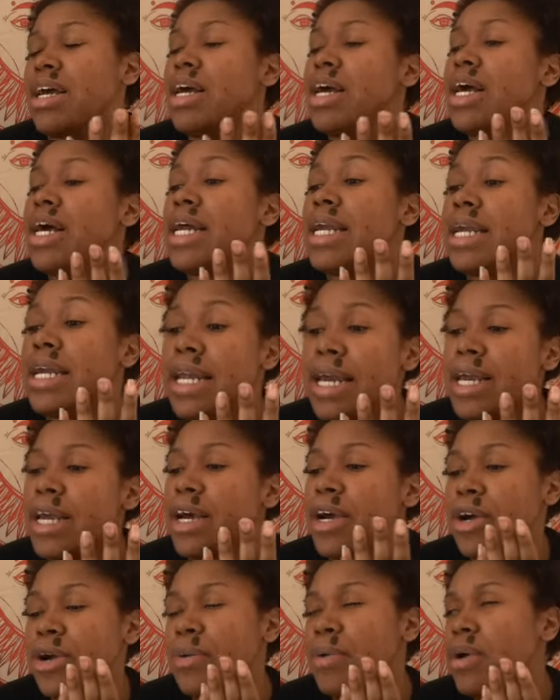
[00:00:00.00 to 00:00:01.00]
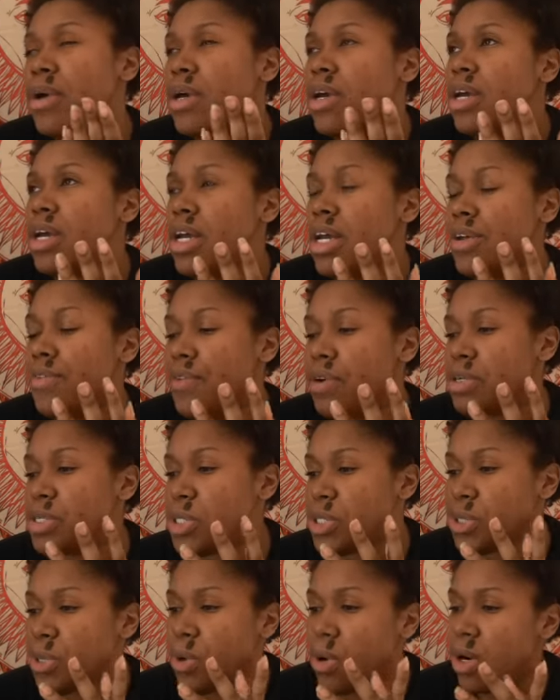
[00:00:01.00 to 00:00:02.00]
of Leo in their
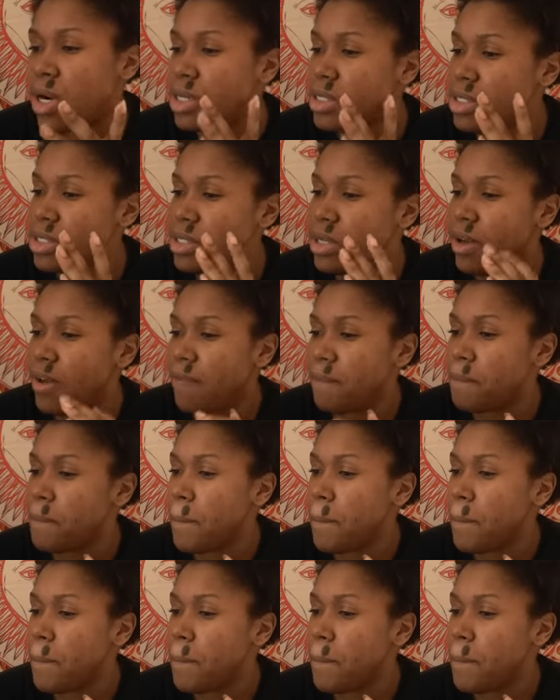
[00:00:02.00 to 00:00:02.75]
chart.